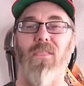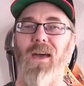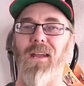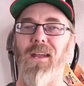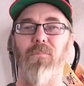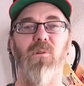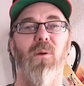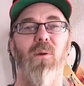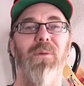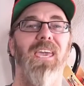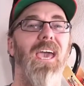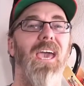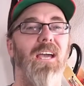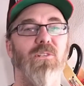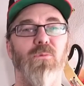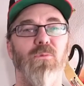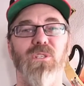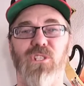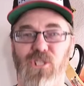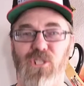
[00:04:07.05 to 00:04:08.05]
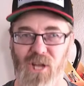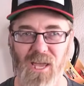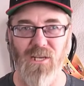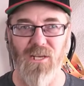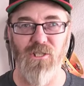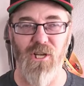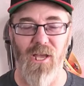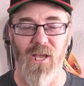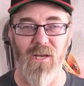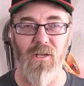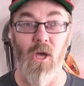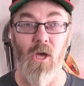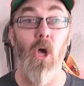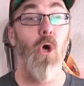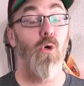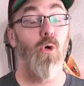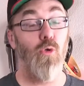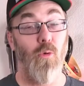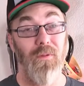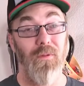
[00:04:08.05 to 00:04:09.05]
That upcoming act was Jan Jan,
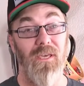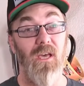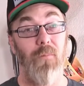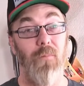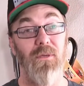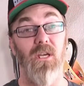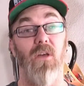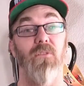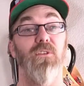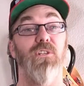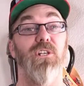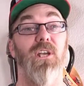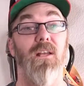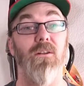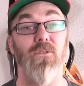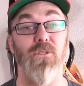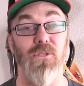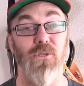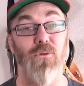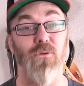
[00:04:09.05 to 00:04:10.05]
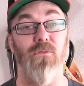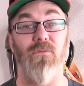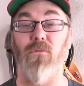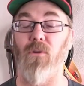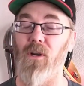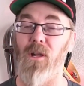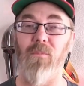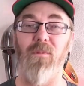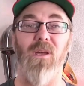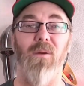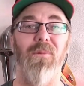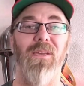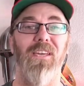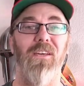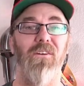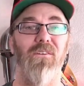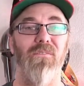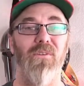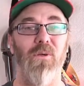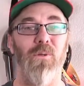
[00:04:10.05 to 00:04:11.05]
who will be coming on the channel soon for an
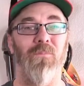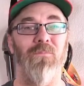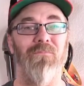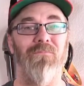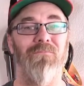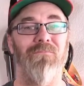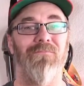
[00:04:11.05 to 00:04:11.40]
upcoming interview.